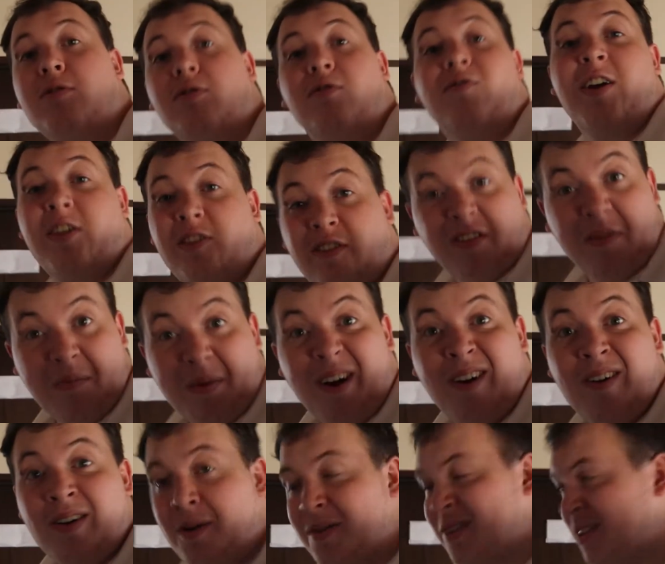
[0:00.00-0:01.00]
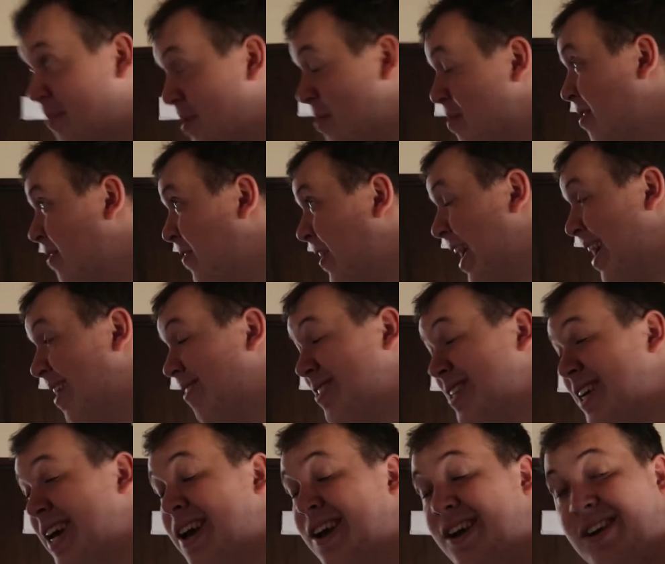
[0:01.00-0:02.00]
The rest of them are going to be moving out
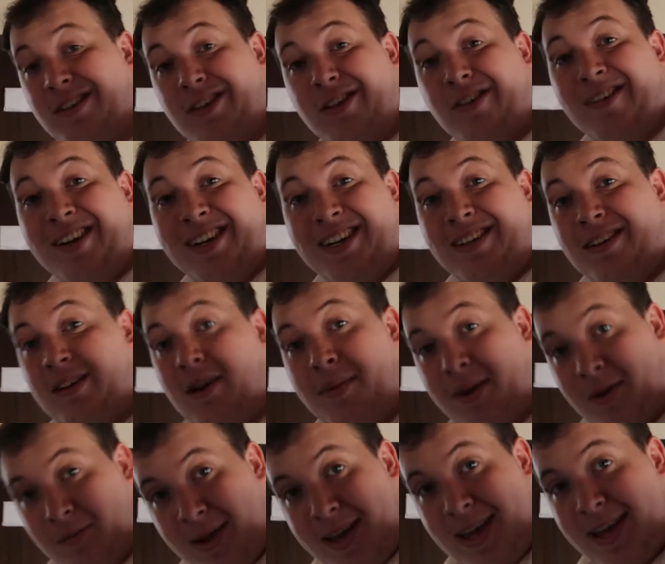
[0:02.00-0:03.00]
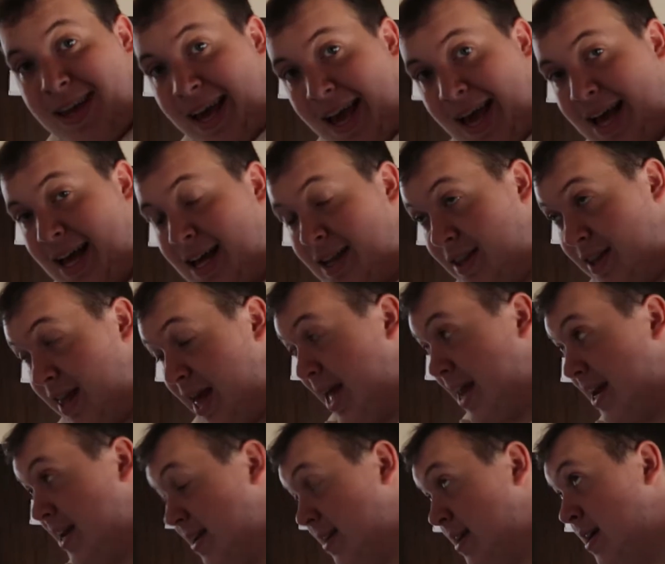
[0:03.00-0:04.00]
during the coming week, and
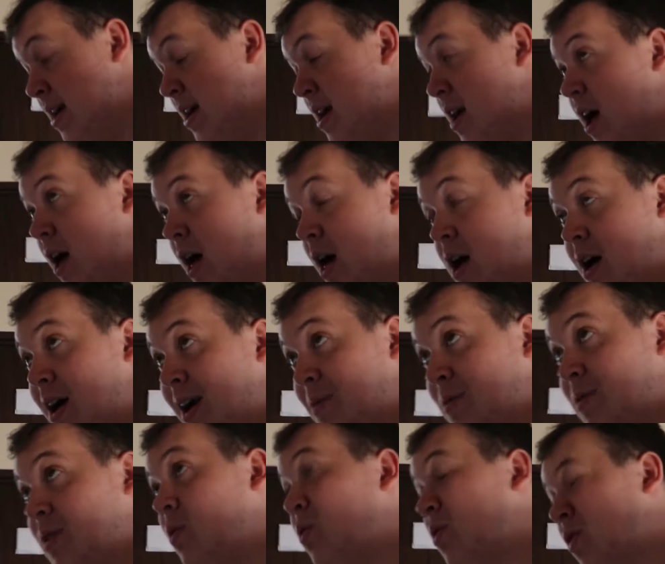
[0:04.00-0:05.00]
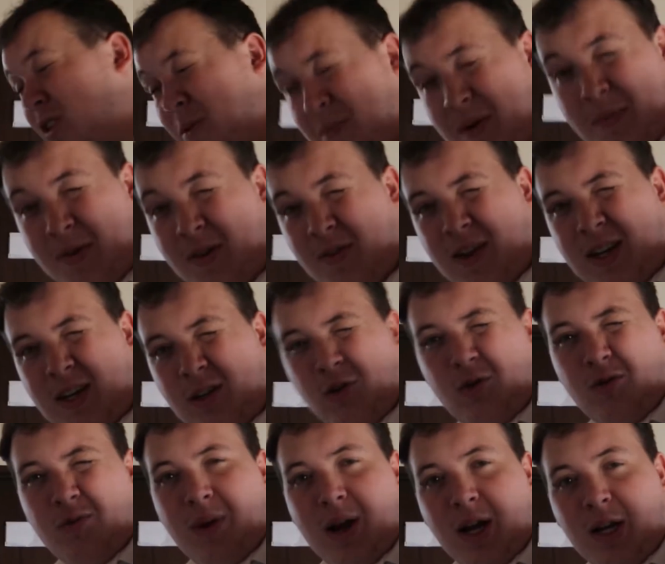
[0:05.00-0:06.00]
then I will also be moving to
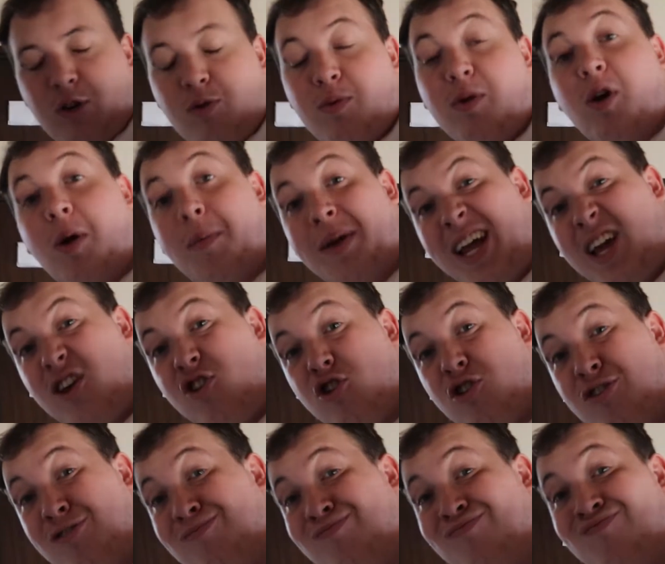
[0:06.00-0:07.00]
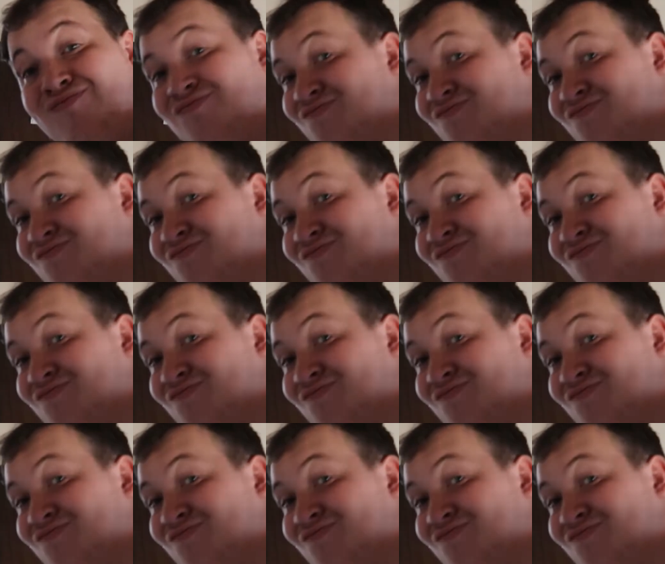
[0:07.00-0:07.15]
my new accommodation.